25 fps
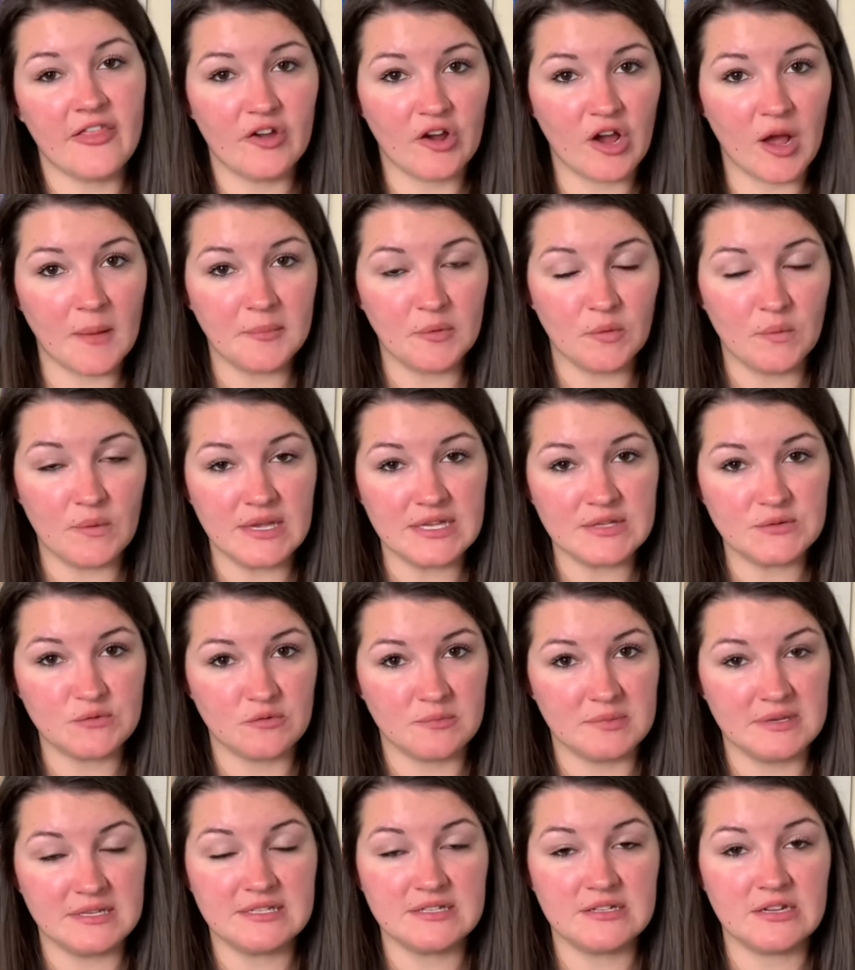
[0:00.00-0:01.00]
couple weeks we'll
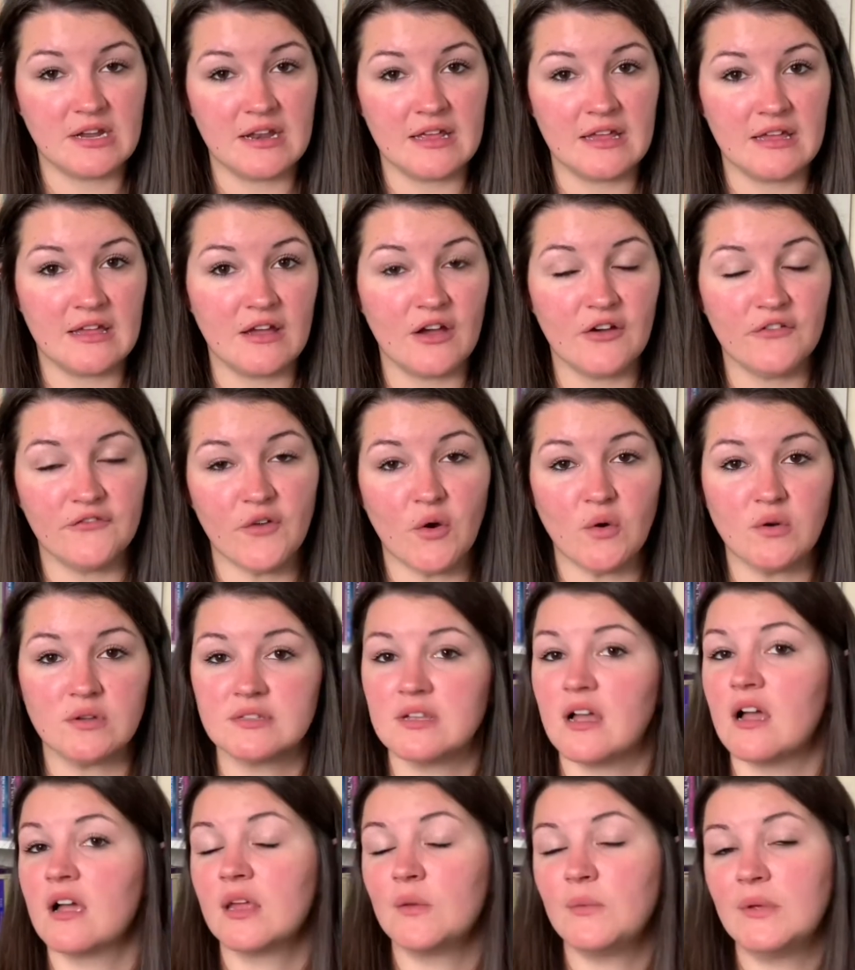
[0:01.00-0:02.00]
be studying a folk
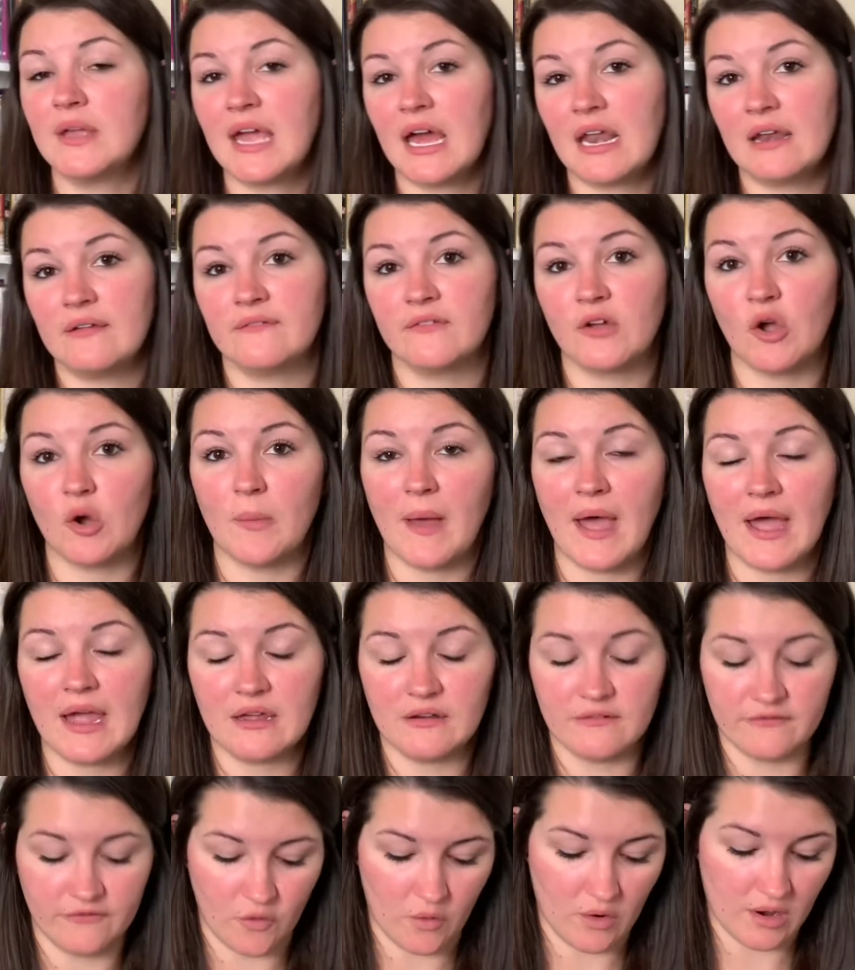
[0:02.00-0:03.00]
song, and we kind of go back
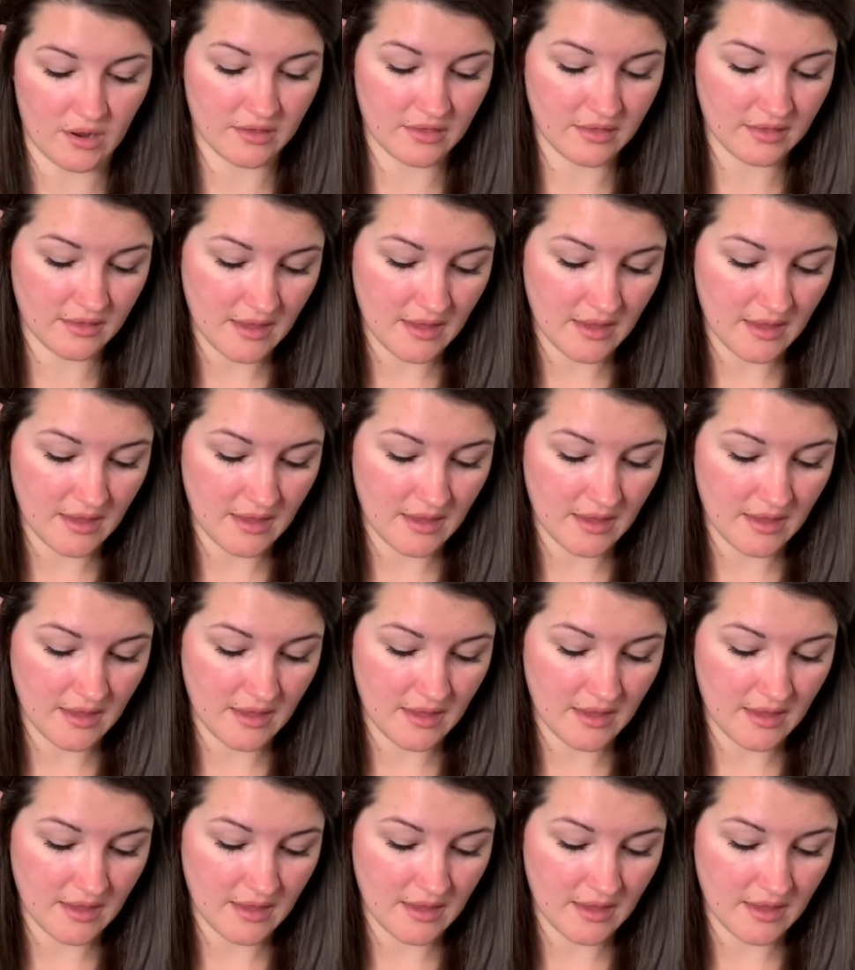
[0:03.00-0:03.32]
and forth.